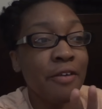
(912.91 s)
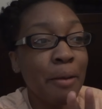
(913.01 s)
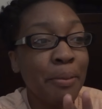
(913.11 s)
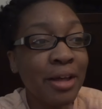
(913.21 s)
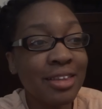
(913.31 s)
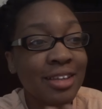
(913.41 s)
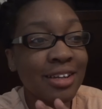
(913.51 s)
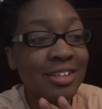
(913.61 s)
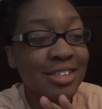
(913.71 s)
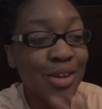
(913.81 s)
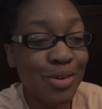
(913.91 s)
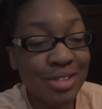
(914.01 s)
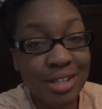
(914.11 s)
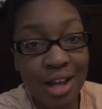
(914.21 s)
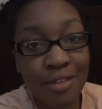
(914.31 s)
I put the
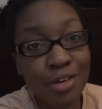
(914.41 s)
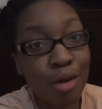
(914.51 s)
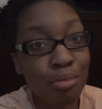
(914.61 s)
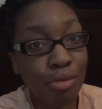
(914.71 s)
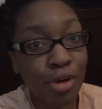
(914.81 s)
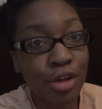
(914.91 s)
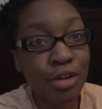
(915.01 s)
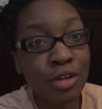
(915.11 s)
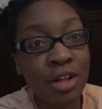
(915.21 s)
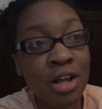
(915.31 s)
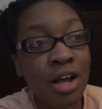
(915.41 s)
toast in the oven on broil,